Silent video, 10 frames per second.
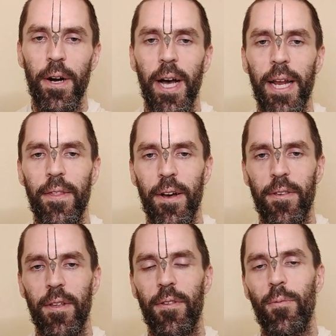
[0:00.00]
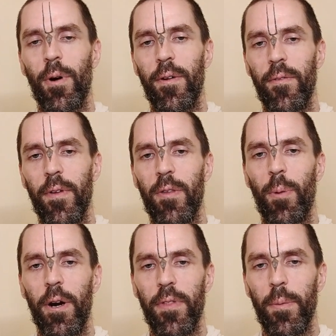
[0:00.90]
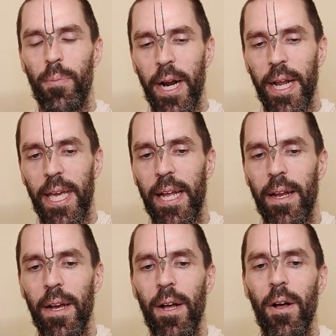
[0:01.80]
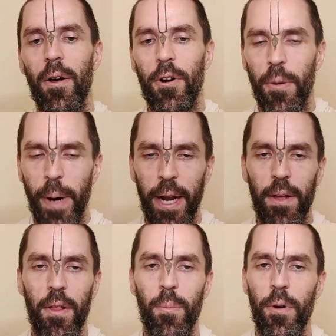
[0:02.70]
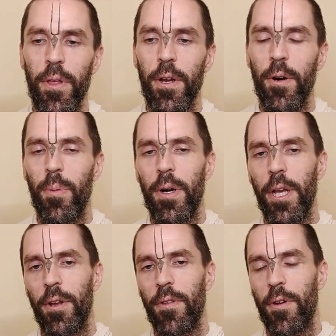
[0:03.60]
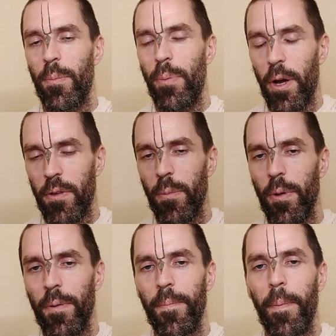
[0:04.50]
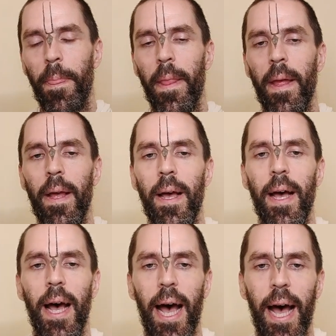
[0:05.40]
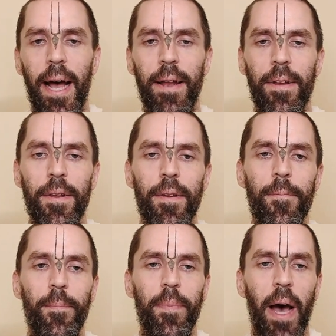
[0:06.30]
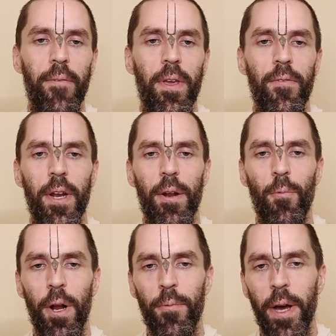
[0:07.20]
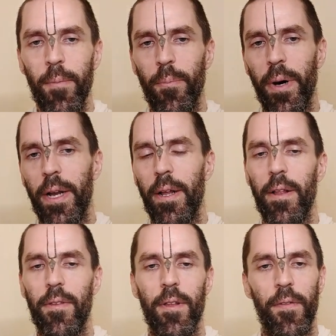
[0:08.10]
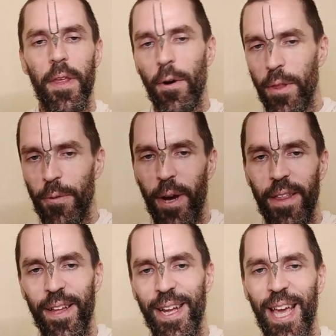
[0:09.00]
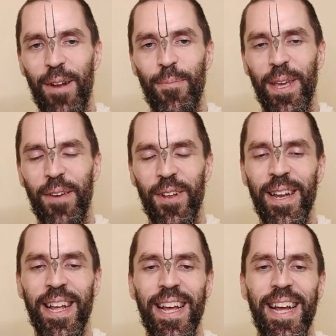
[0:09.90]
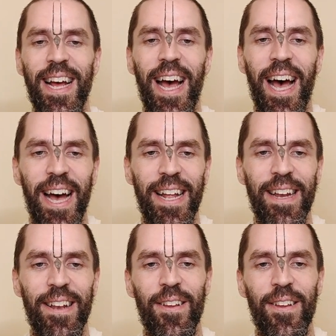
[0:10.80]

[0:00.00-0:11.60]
and thus it's part of the predicate. Grammatically, both interpretations are possible. And I've given it one way, but it's not the only way that it can be given. And